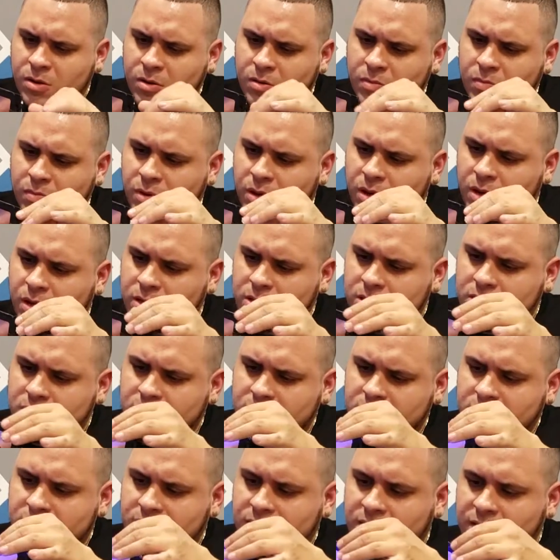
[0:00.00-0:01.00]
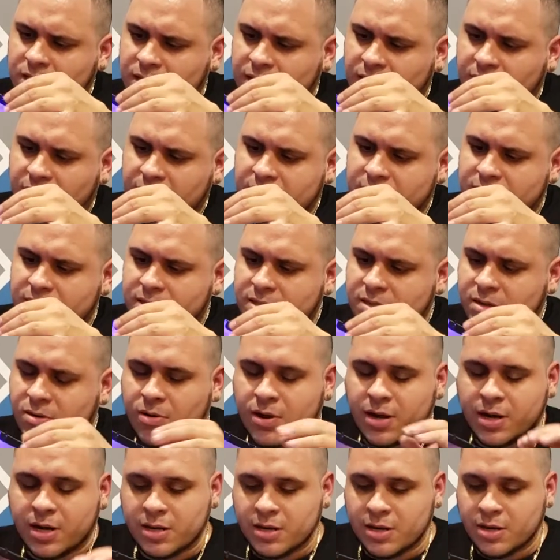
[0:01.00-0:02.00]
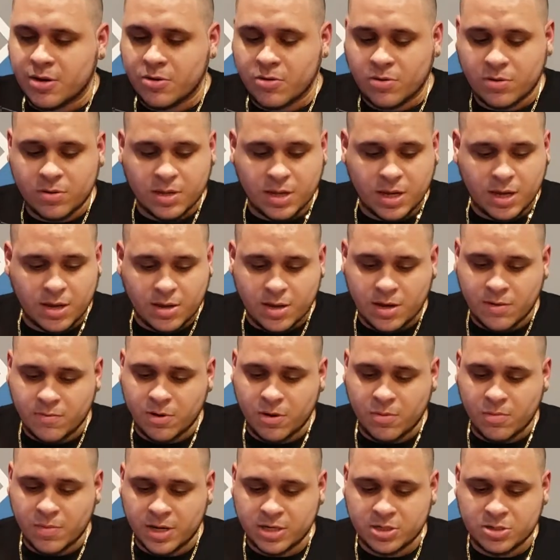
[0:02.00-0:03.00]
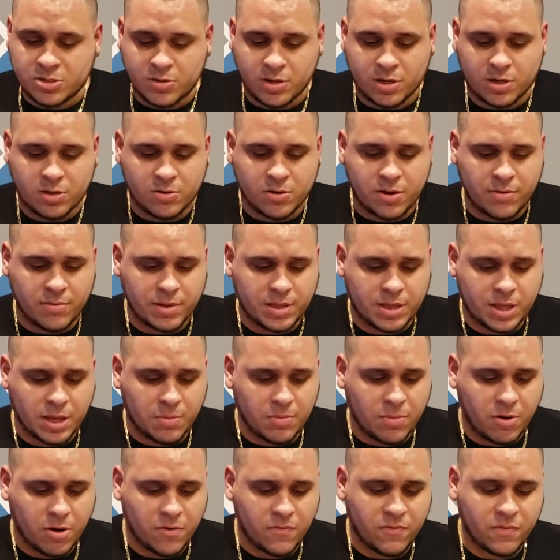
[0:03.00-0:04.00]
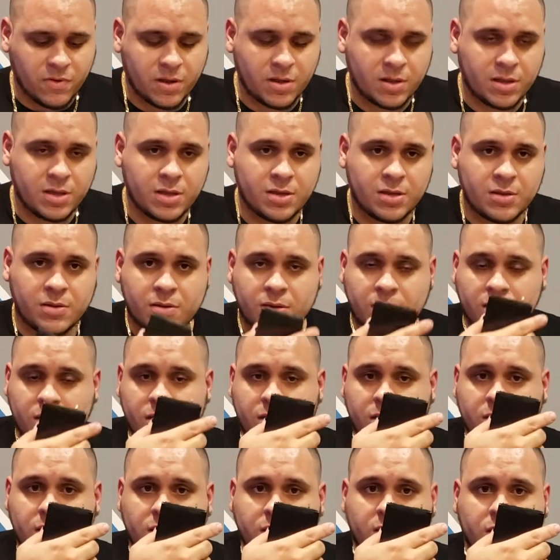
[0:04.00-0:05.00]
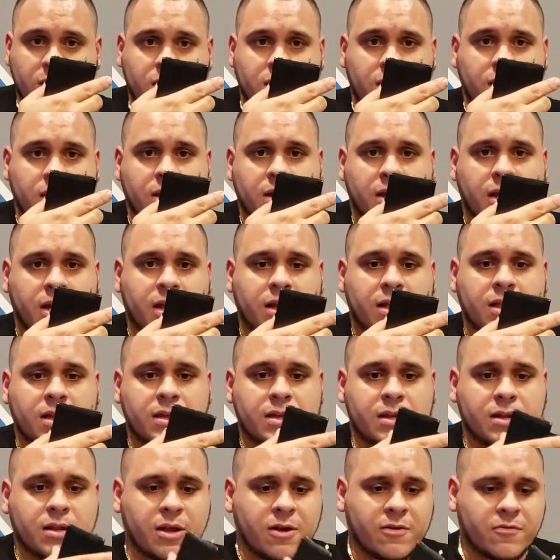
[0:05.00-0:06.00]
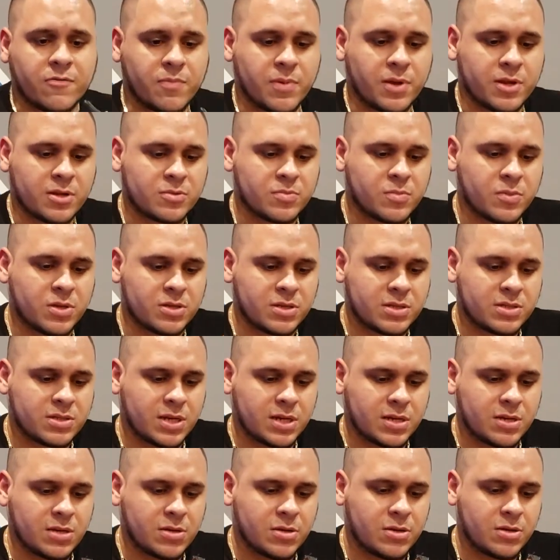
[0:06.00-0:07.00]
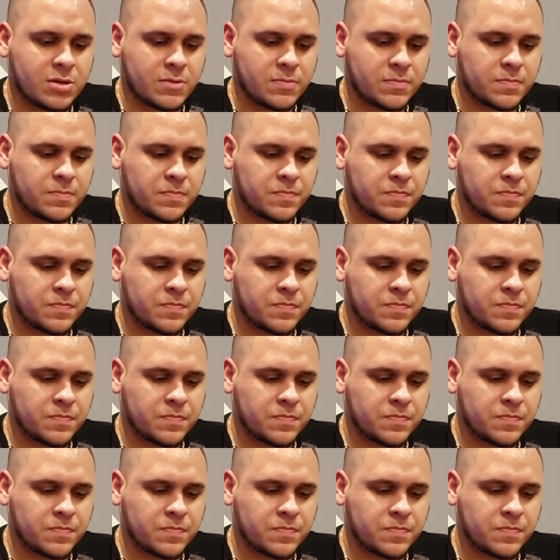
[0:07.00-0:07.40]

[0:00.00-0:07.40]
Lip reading: But just in case, so I can narrow it down, I want to make sure I do everything perfectly, and I clean it off about as much as I could.